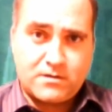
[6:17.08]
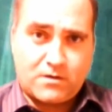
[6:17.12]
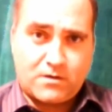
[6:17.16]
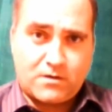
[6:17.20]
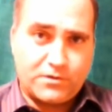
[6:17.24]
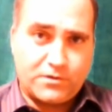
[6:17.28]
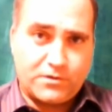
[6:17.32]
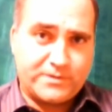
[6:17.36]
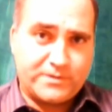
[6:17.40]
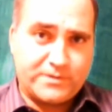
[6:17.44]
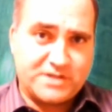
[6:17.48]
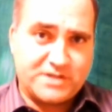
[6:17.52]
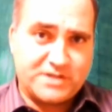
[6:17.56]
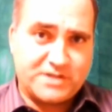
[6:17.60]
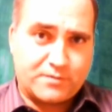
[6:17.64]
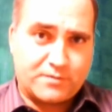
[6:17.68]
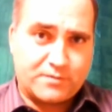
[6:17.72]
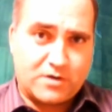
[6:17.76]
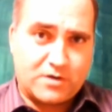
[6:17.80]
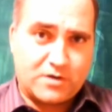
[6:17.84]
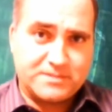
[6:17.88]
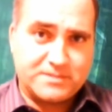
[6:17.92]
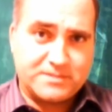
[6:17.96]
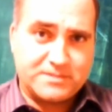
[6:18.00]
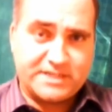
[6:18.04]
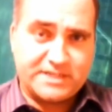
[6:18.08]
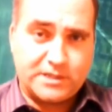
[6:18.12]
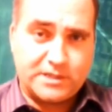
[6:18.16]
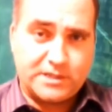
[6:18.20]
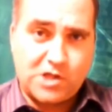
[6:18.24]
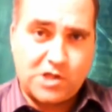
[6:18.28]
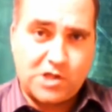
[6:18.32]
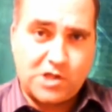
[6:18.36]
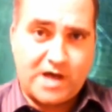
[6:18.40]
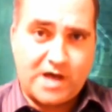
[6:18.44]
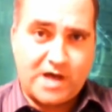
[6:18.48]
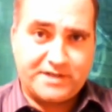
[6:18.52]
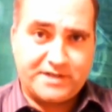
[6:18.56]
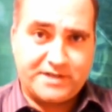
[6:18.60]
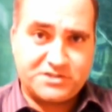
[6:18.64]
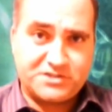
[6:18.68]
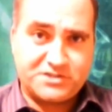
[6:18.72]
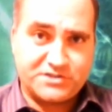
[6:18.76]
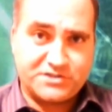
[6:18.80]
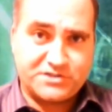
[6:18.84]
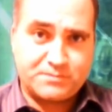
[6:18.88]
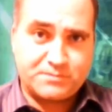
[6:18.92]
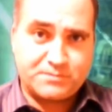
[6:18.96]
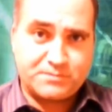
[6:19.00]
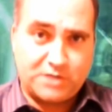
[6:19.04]
Although he's not promising a lot, he's
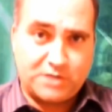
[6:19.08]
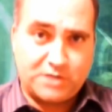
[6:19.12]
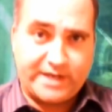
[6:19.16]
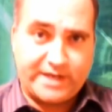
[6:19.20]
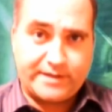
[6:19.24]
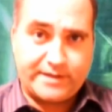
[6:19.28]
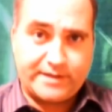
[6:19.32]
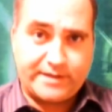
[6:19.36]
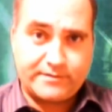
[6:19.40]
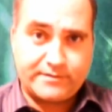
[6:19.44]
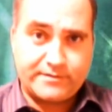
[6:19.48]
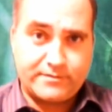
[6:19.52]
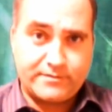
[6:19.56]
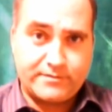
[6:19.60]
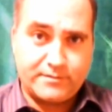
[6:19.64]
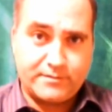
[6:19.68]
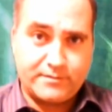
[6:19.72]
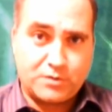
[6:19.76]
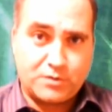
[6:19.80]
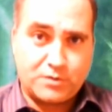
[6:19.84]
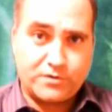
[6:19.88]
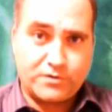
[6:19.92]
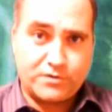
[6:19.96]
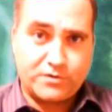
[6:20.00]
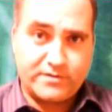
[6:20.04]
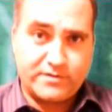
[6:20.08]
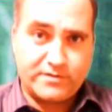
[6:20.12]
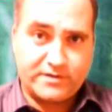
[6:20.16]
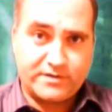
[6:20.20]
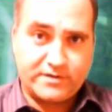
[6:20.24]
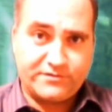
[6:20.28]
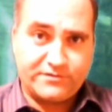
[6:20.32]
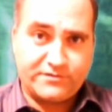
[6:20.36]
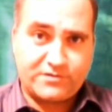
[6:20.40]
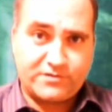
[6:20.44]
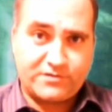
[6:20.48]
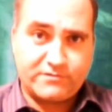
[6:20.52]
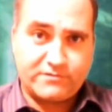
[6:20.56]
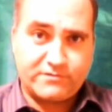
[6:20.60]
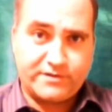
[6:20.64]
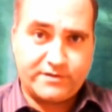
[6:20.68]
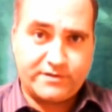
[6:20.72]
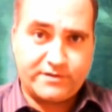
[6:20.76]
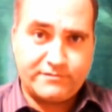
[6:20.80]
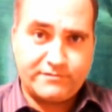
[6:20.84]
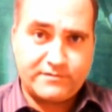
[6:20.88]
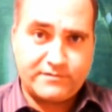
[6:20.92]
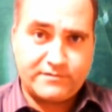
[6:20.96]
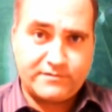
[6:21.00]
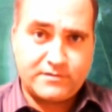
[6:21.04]
just playing the part of the
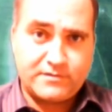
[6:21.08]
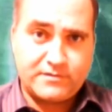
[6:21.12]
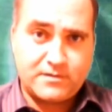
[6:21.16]
conservative.